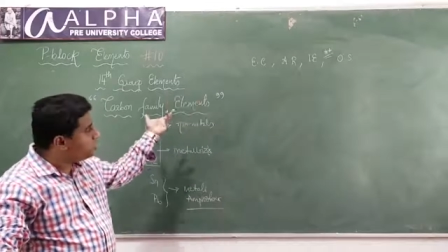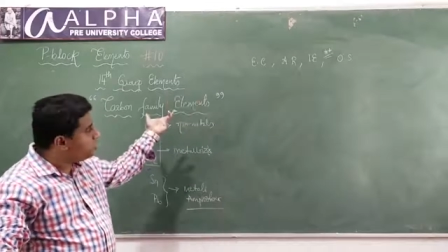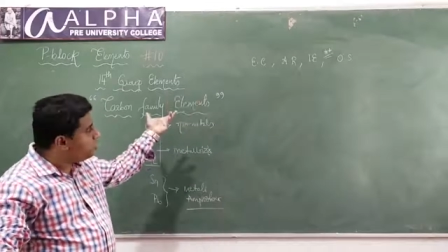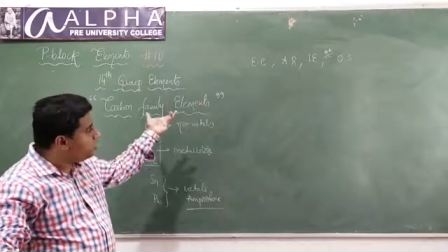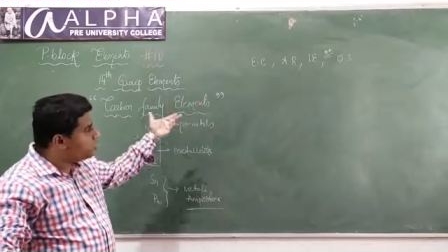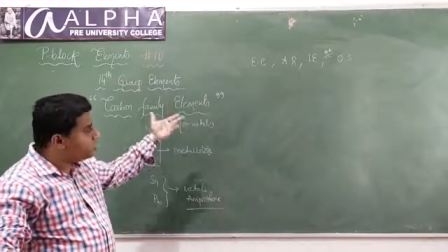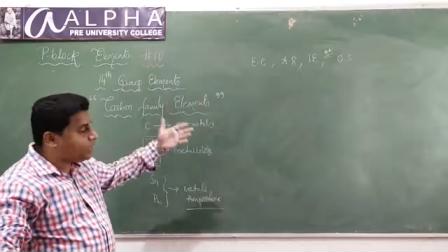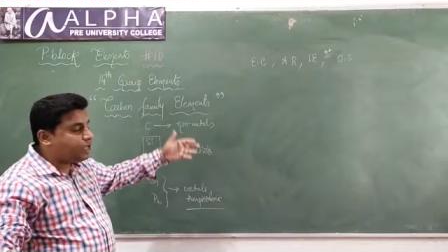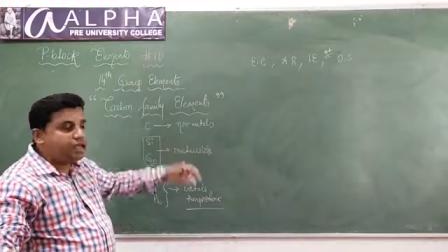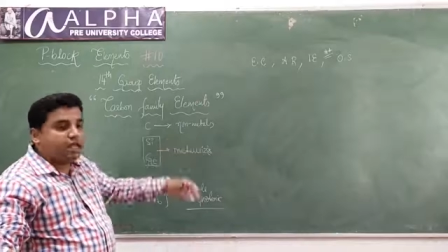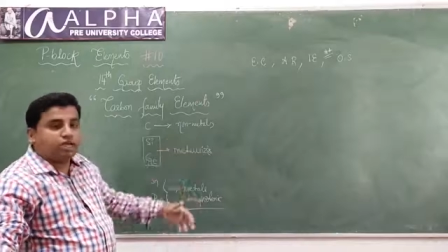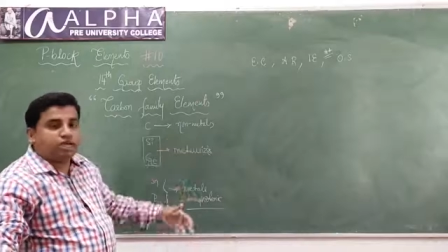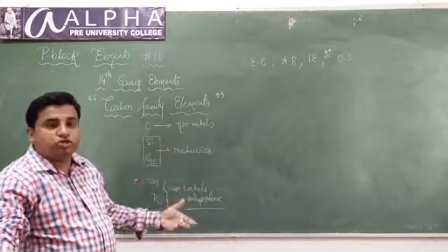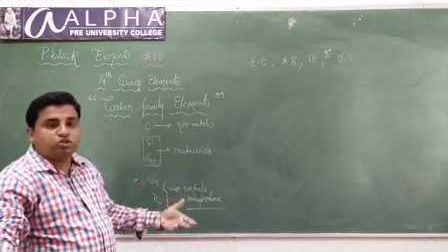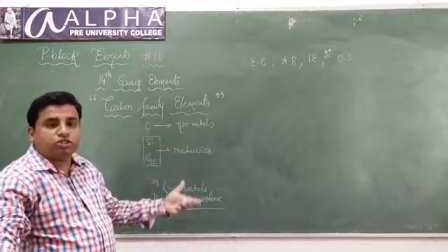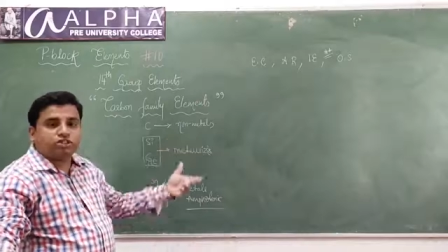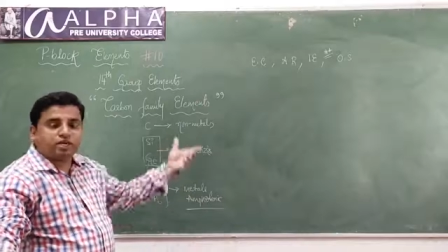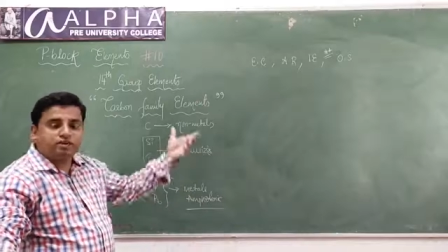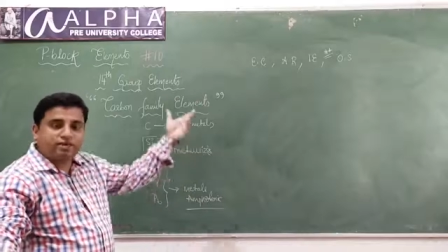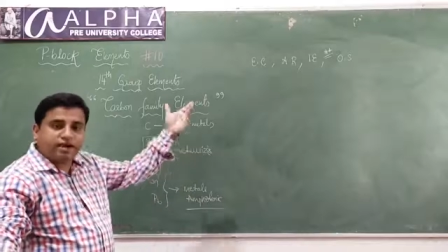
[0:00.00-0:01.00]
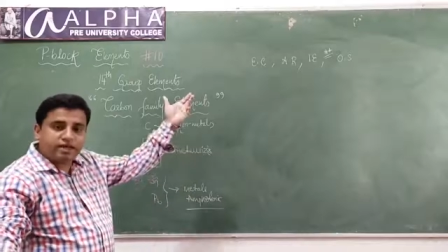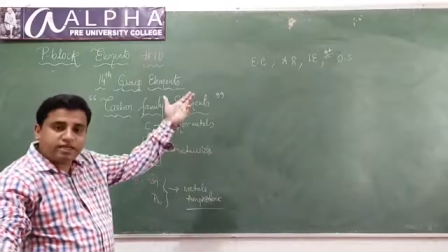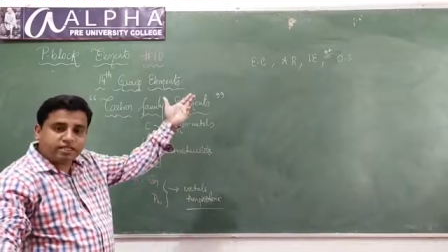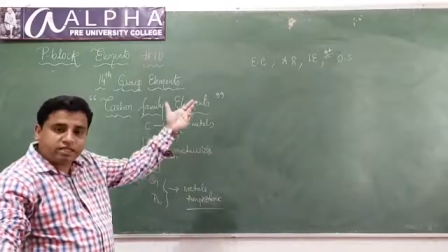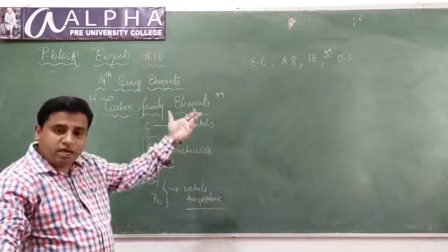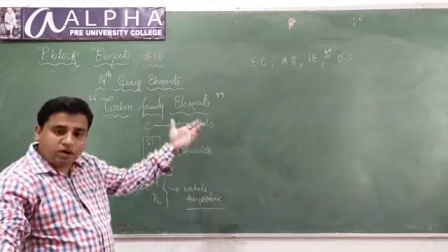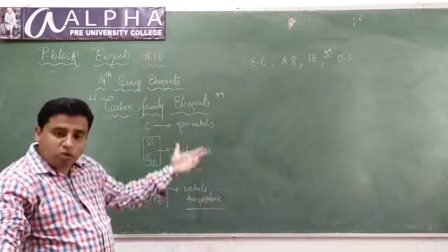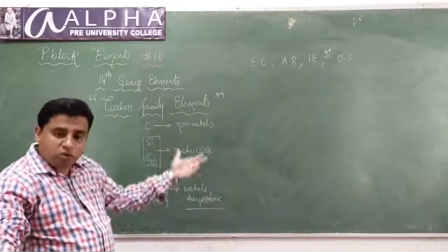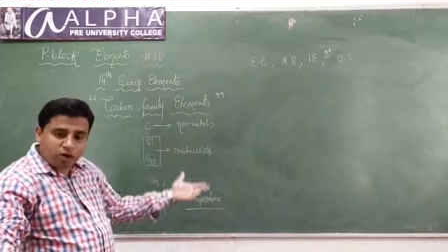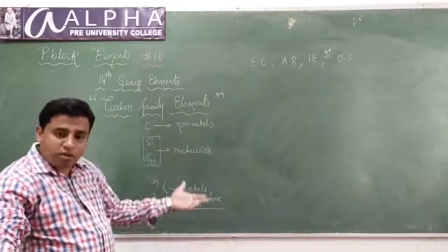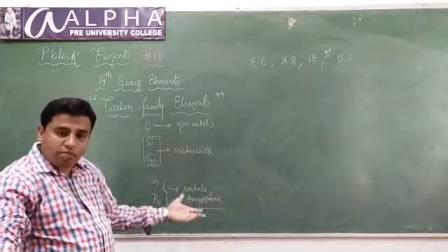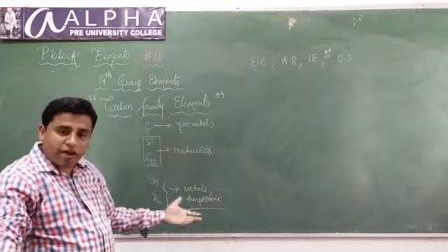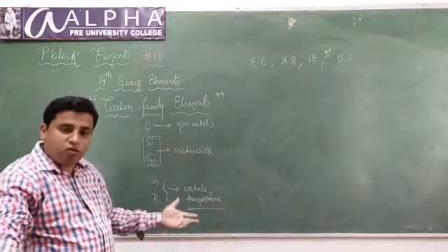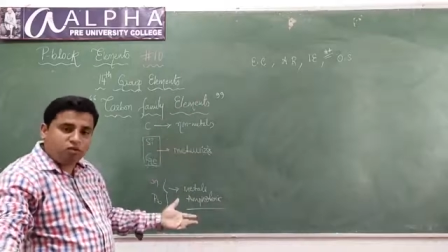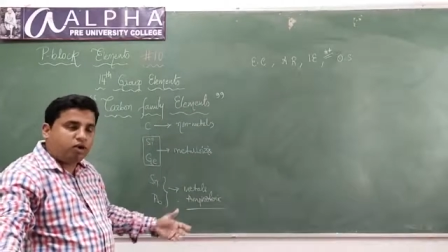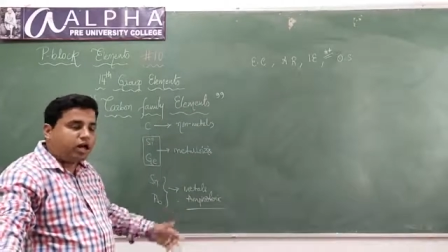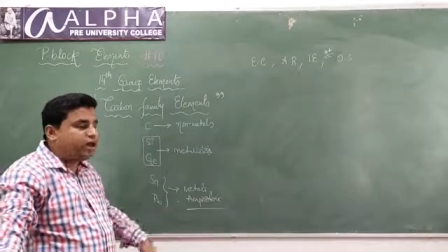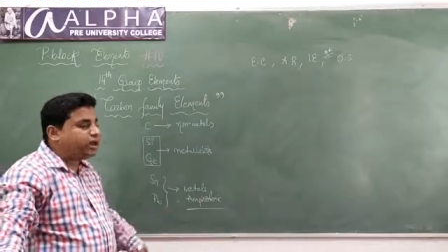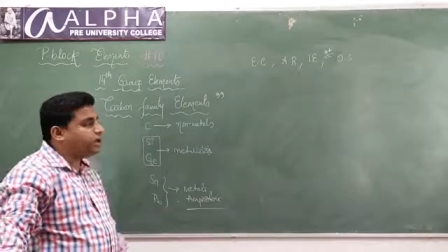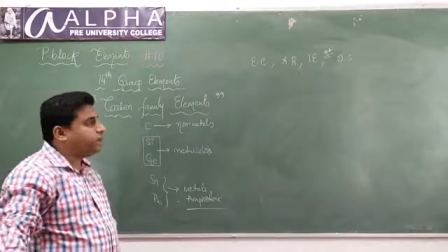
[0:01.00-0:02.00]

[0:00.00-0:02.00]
Okay, so shall we understand one by one?